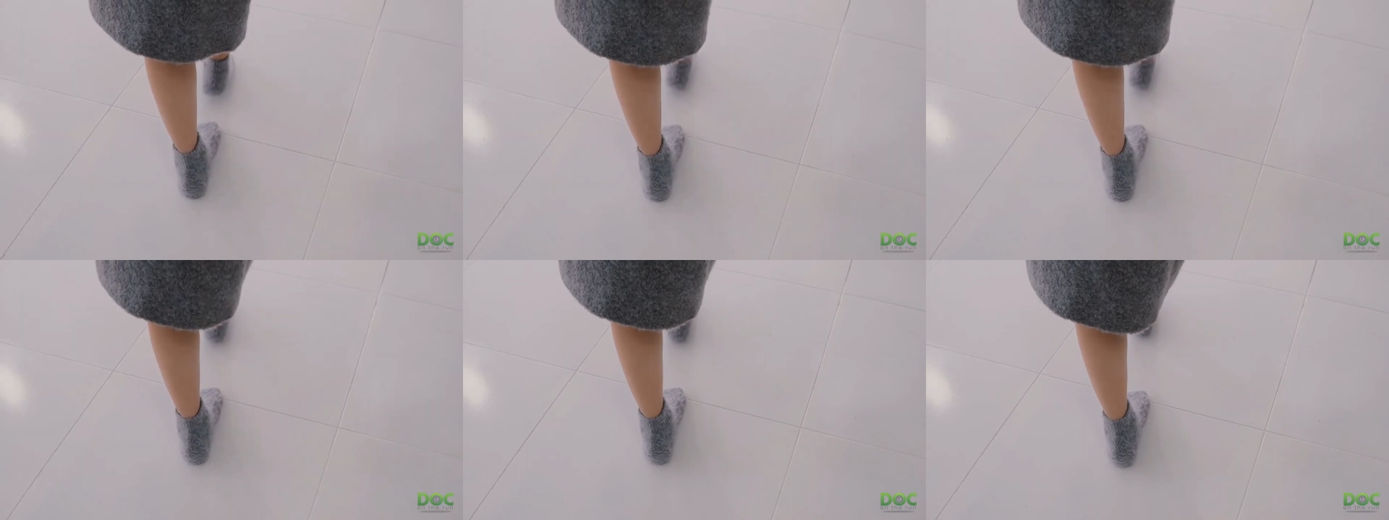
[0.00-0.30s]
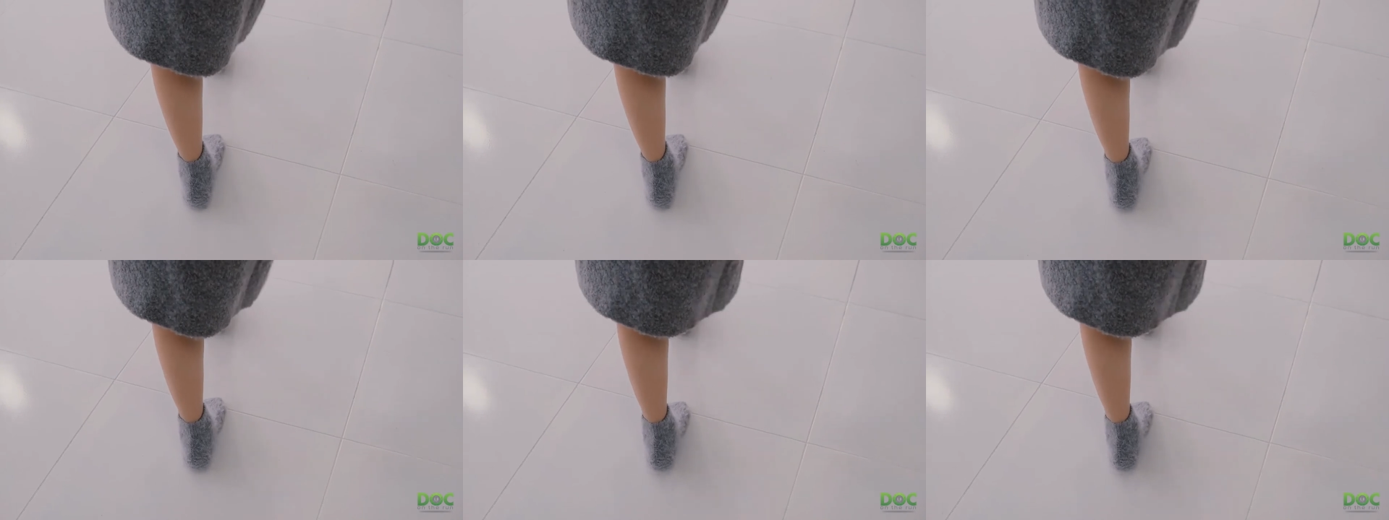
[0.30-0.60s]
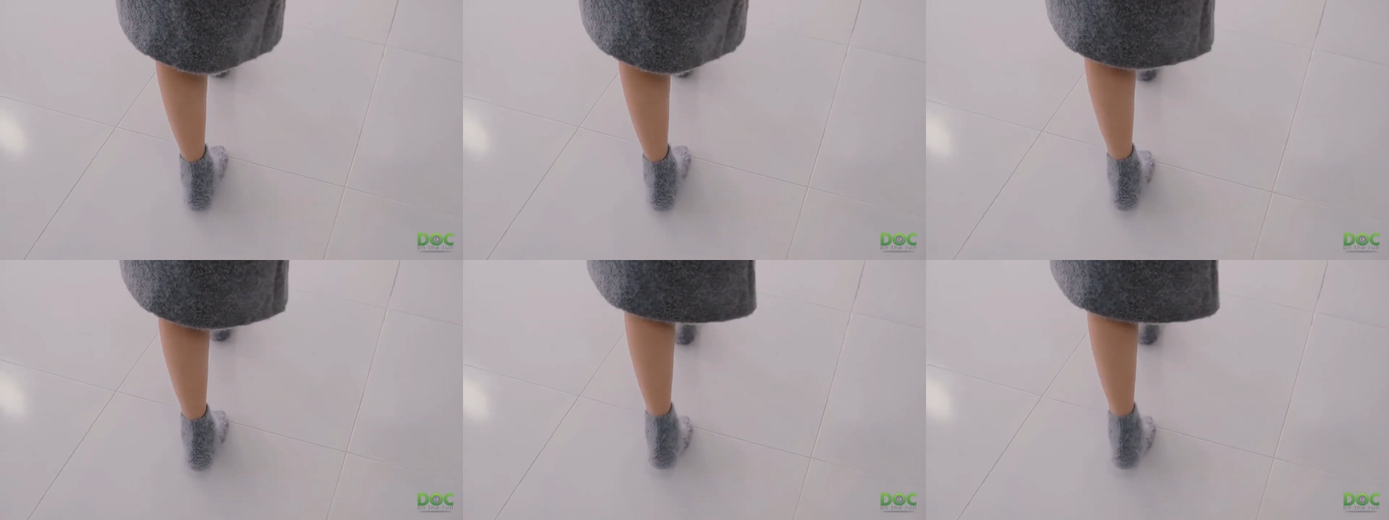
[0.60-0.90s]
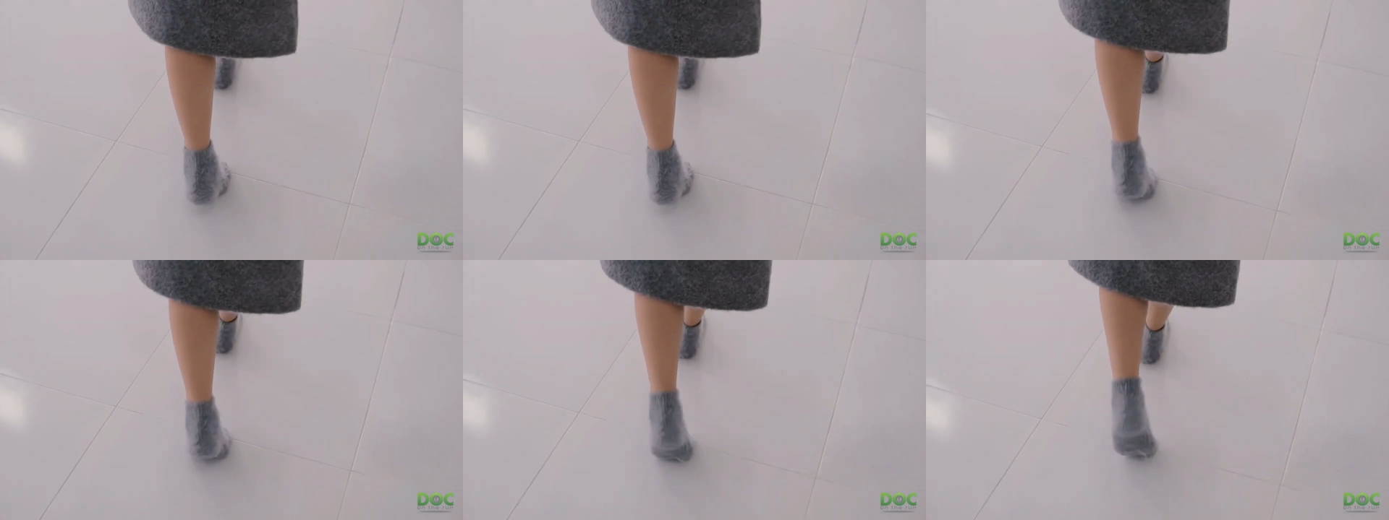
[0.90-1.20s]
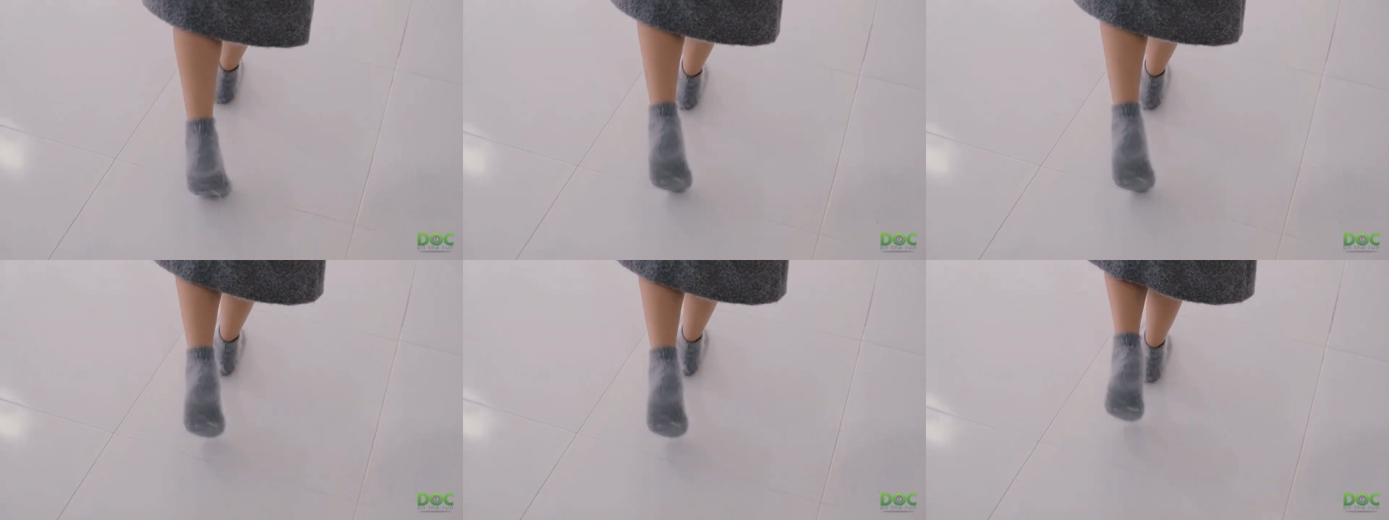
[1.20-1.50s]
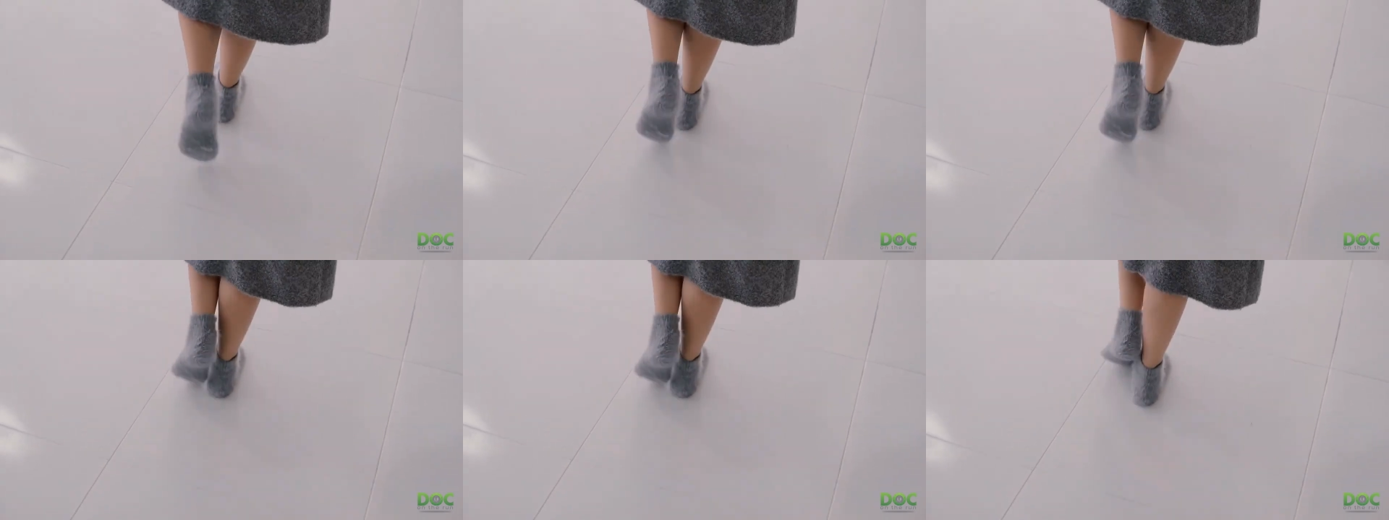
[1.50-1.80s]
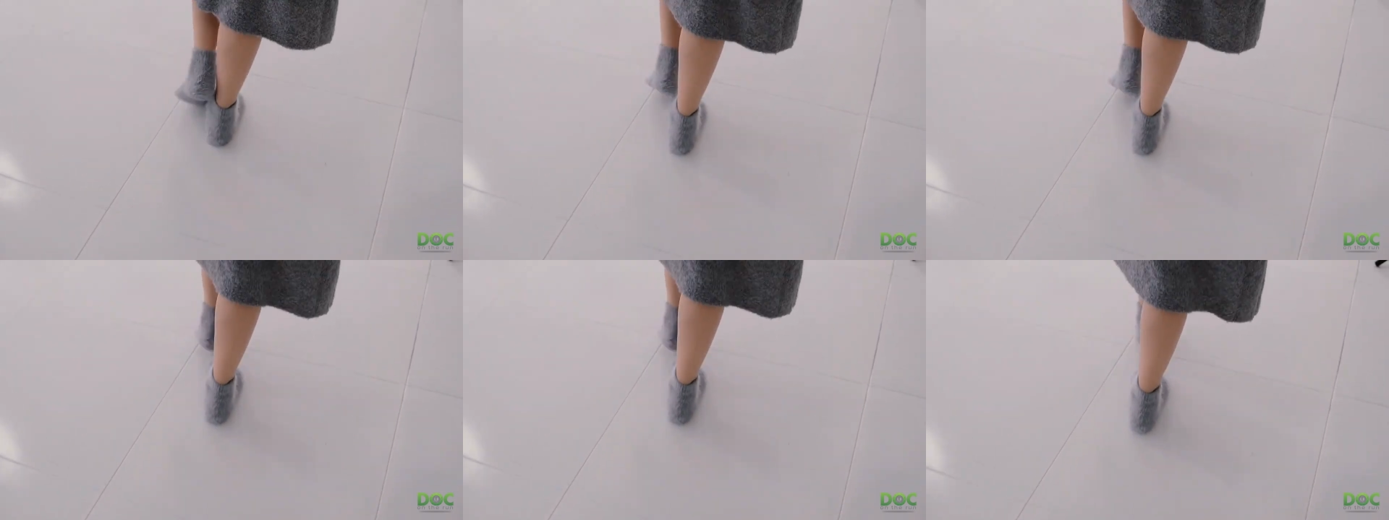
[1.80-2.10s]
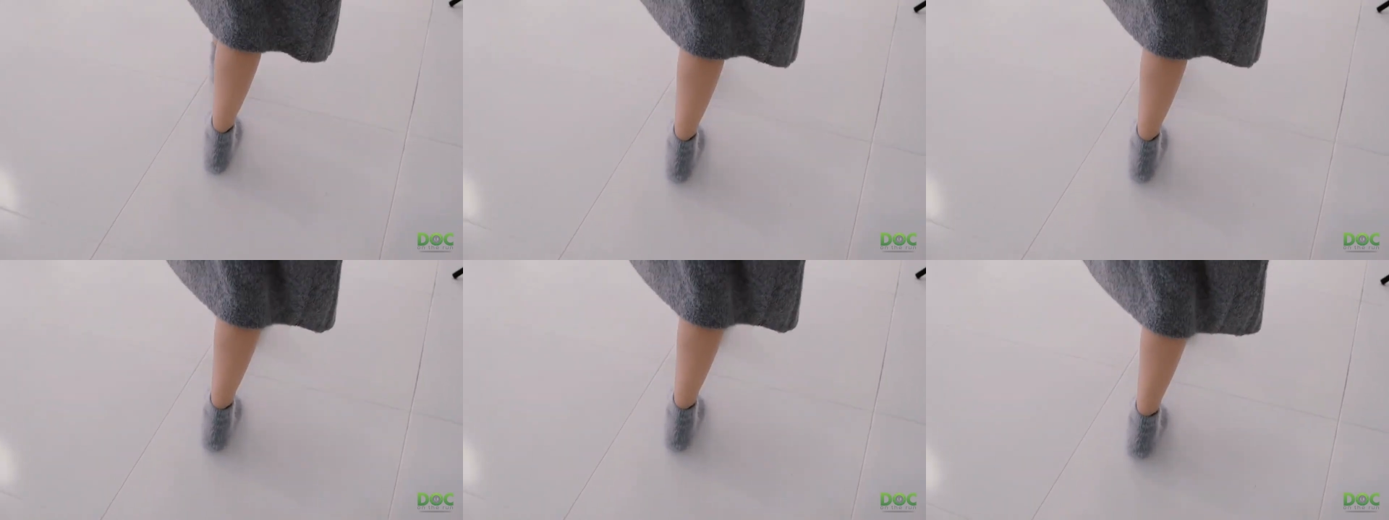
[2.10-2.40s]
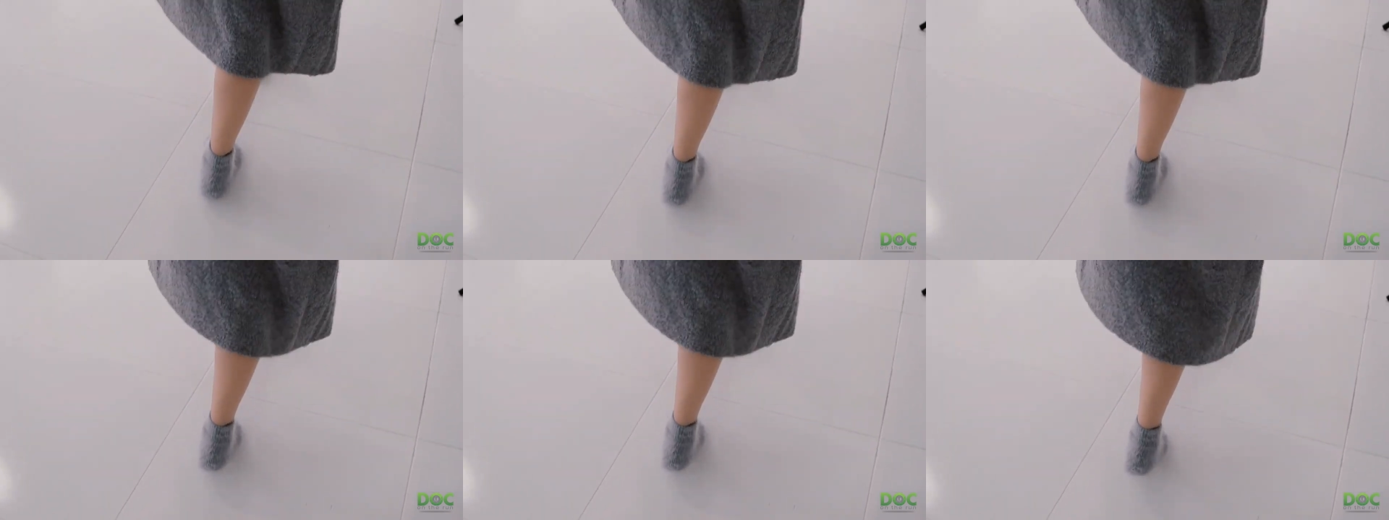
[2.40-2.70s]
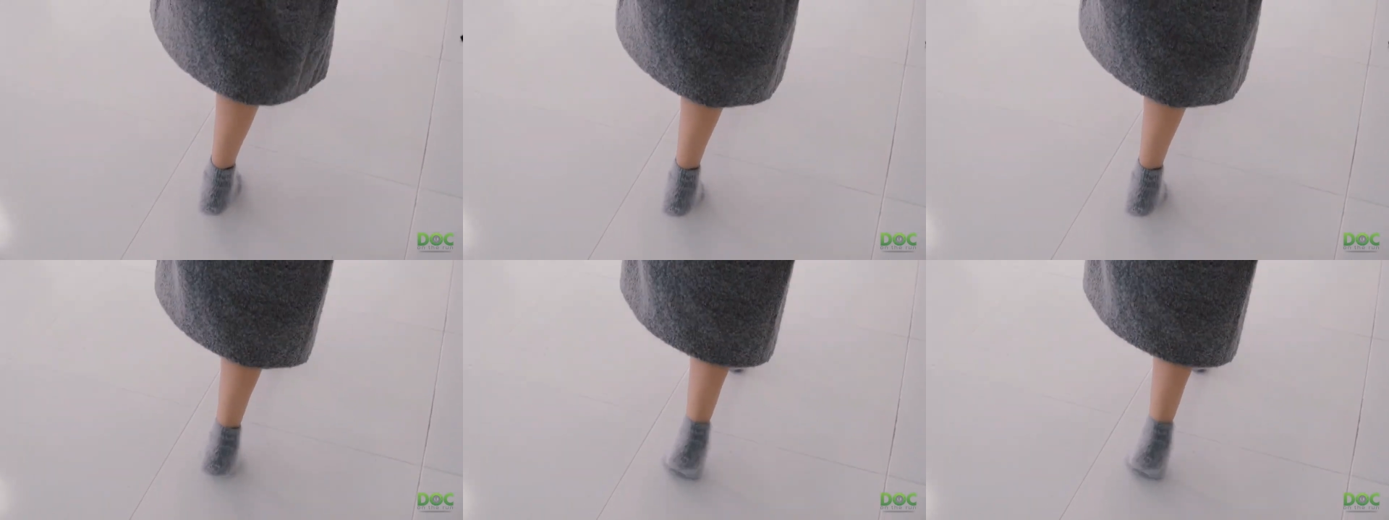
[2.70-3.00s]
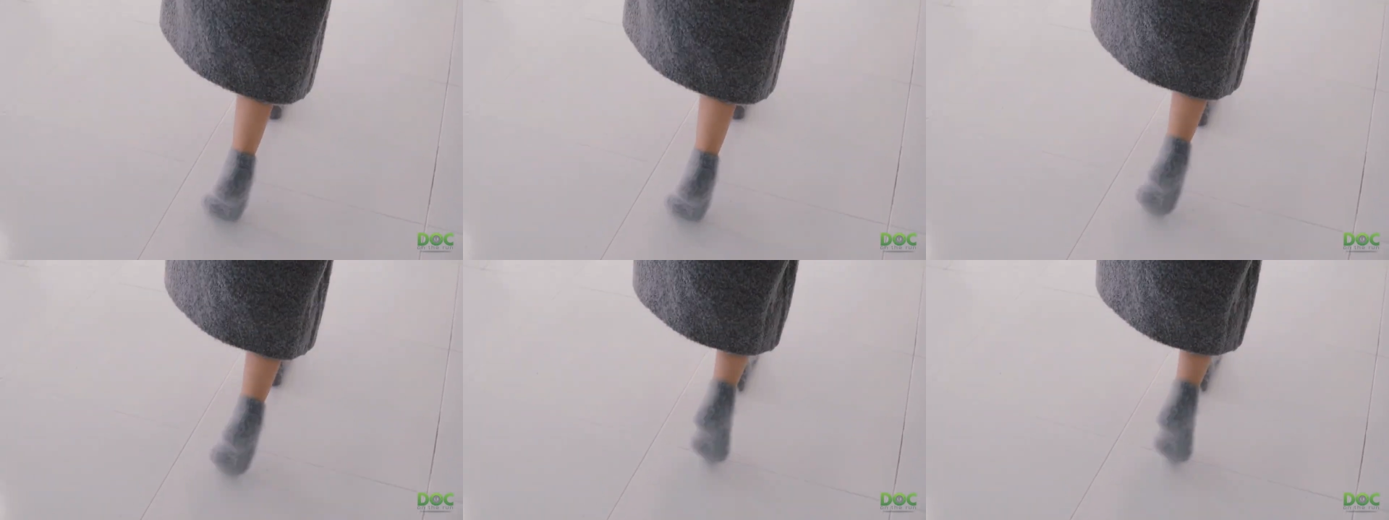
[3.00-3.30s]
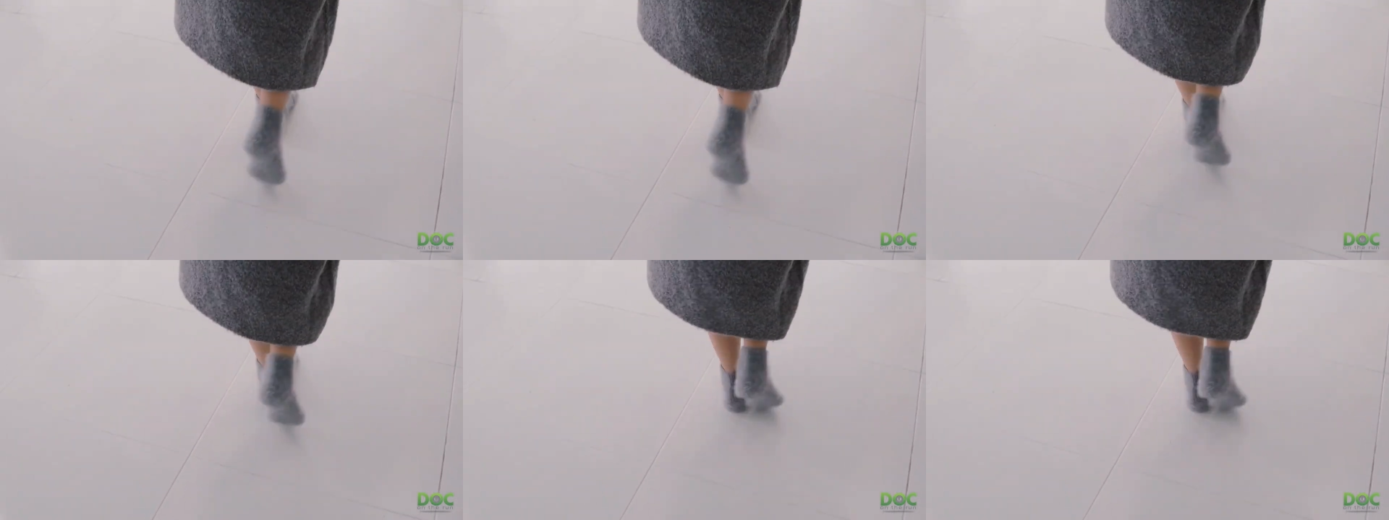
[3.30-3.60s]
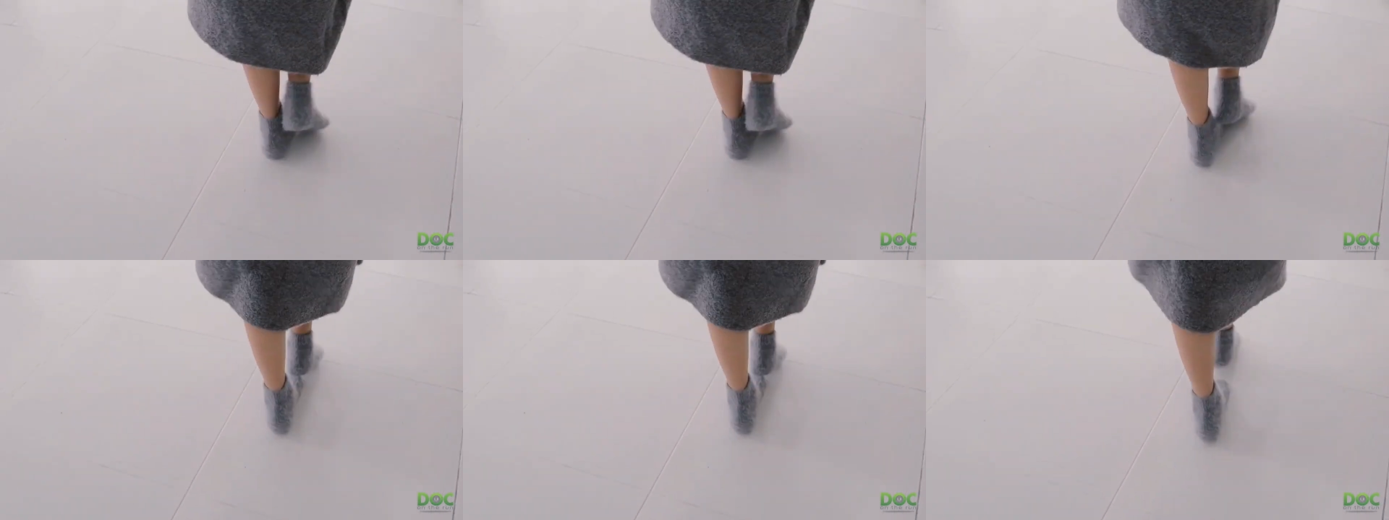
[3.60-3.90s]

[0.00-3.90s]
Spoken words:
Nobody's mouth can be seen.